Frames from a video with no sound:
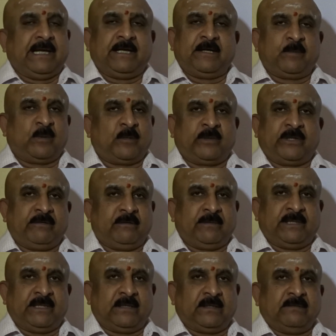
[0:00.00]
a landed property
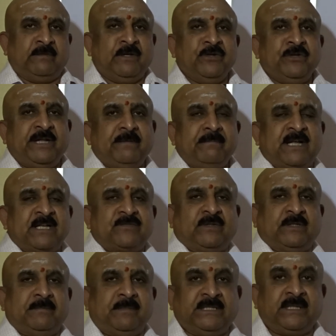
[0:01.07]
will be there. When you take
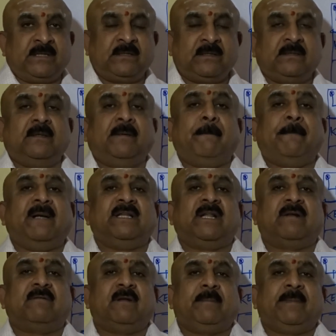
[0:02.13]
Mars for the mother,
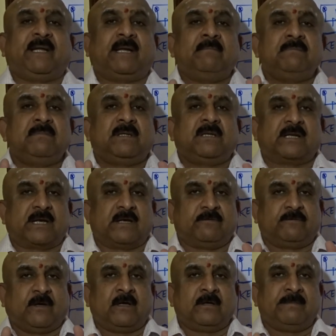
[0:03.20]
mother will become
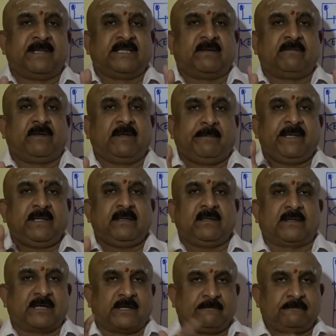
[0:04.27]
rough, or mother will
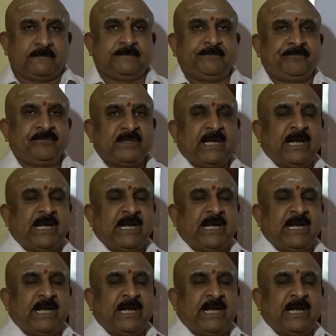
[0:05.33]
be rough.